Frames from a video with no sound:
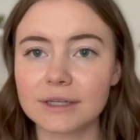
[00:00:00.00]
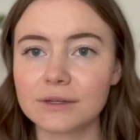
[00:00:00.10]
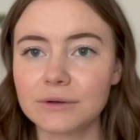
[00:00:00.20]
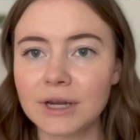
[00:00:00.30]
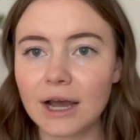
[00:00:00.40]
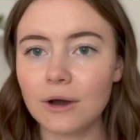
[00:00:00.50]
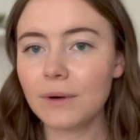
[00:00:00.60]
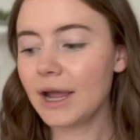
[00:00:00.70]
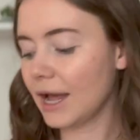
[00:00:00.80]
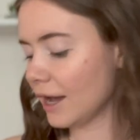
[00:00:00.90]
so now
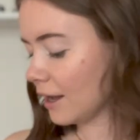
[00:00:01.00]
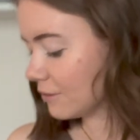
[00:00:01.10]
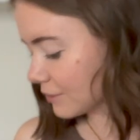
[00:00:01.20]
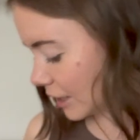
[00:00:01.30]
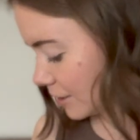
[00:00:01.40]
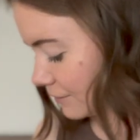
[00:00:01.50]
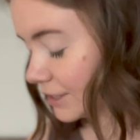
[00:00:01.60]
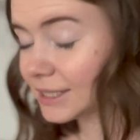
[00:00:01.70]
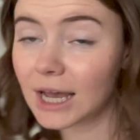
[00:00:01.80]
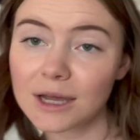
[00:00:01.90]
I have kind of a
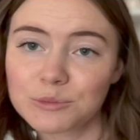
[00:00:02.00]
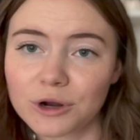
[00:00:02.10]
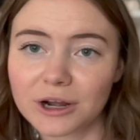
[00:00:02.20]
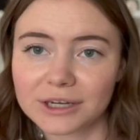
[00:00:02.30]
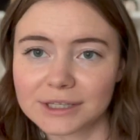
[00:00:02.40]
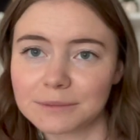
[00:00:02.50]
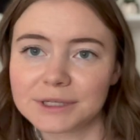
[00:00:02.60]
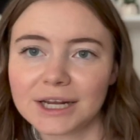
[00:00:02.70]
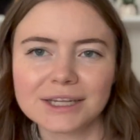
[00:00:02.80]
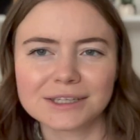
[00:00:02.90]
sad progress
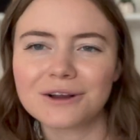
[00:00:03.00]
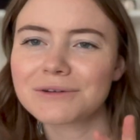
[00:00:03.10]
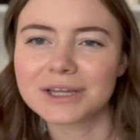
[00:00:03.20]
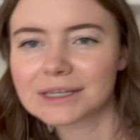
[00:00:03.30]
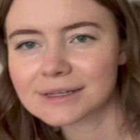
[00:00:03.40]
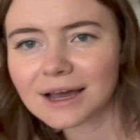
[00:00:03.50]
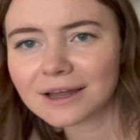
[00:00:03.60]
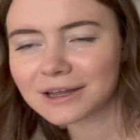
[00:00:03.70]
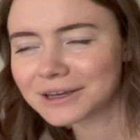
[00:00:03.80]
update. It's not really sad.